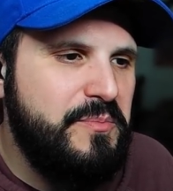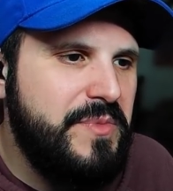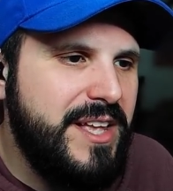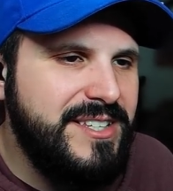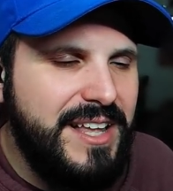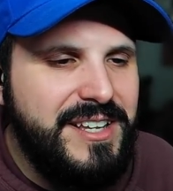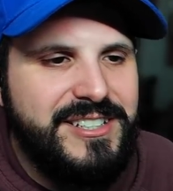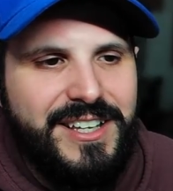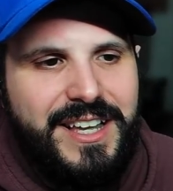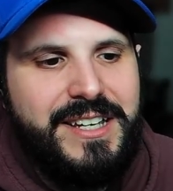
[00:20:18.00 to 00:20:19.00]
it's not
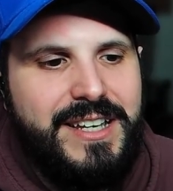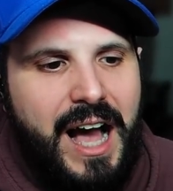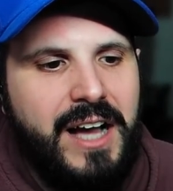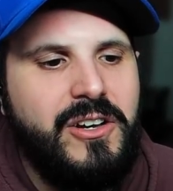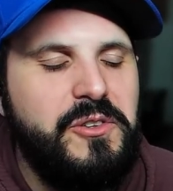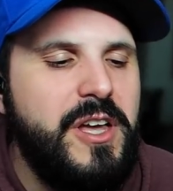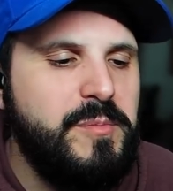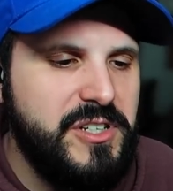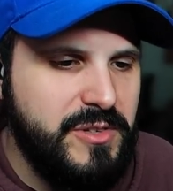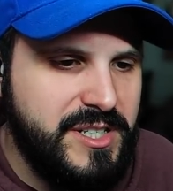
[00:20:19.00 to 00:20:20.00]
necessarily a knock on the
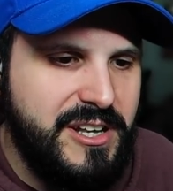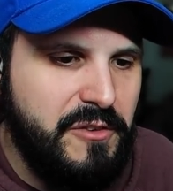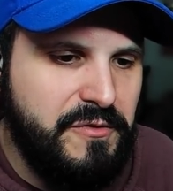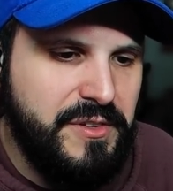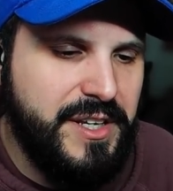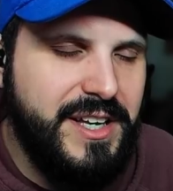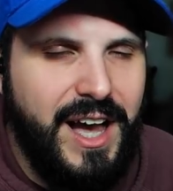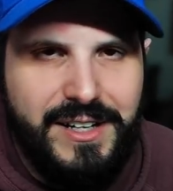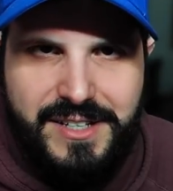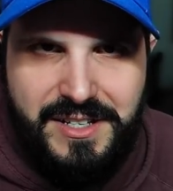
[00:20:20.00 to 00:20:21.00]
episode itself and the
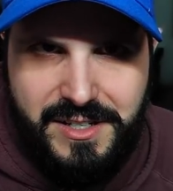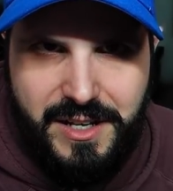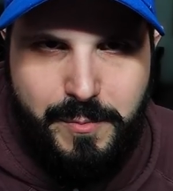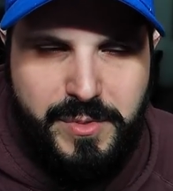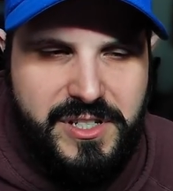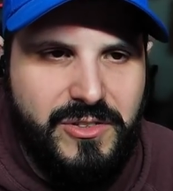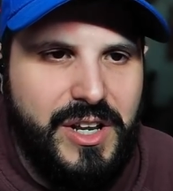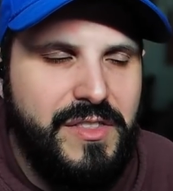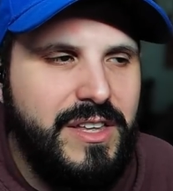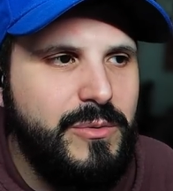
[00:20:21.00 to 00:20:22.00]
contents of the episode. I
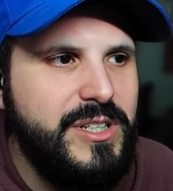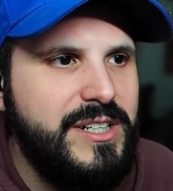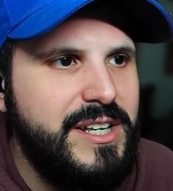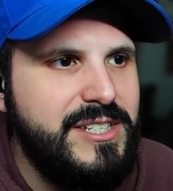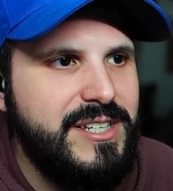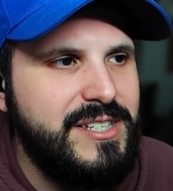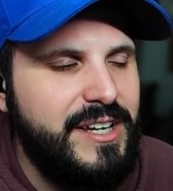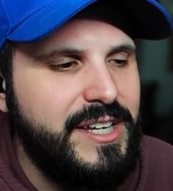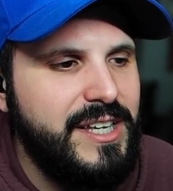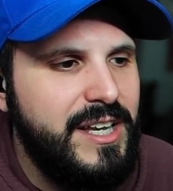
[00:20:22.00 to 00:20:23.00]
think what it is, it's
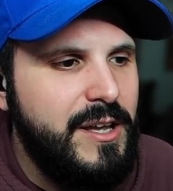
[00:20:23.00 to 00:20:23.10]
like